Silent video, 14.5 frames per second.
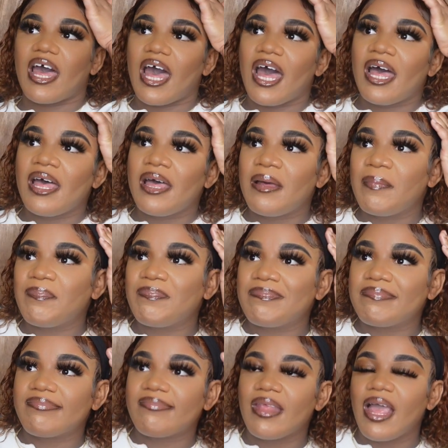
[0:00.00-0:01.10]

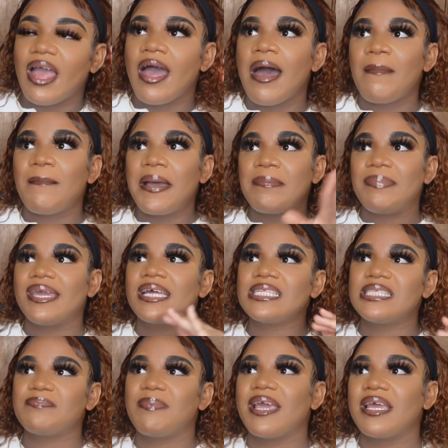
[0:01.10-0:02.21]
My
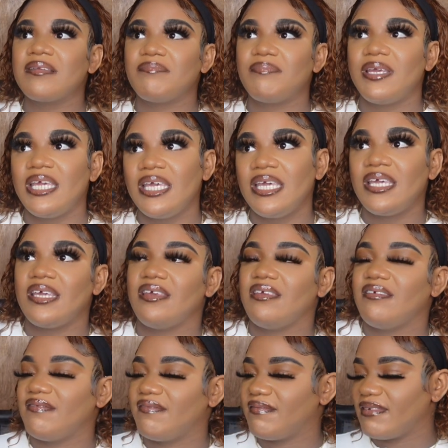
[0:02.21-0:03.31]
biggest pet
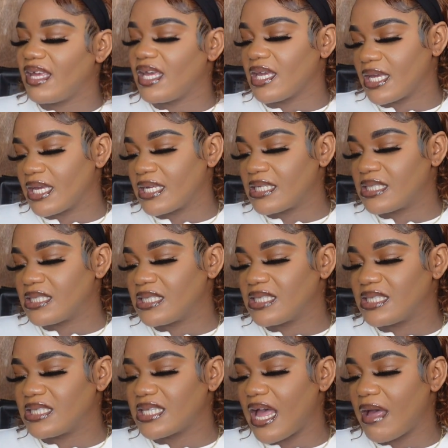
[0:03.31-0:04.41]
peeve is
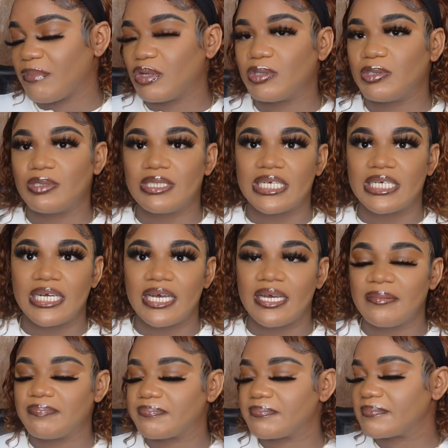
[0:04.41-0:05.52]
I'm a hoarder.